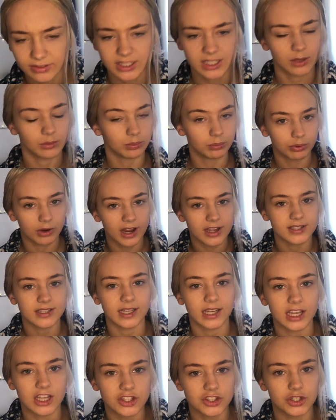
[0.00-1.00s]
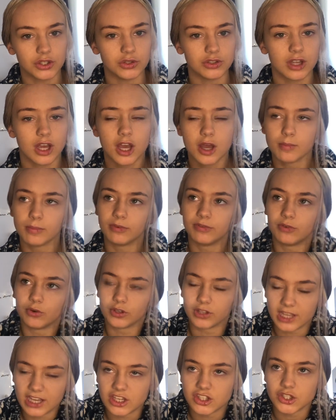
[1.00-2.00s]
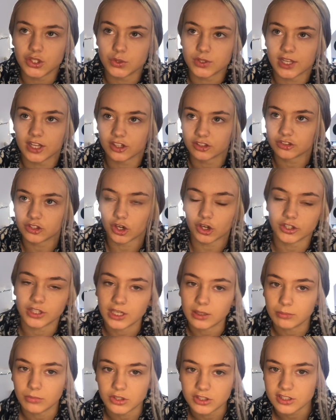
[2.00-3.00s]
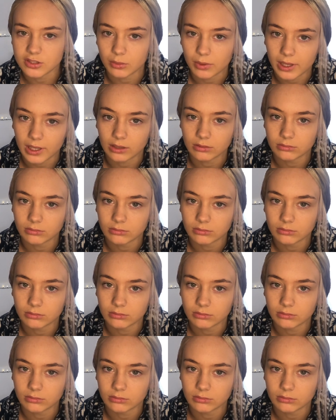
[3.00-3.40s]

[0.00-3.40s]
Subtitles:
to do pressing issues before the issues that are 13 months away.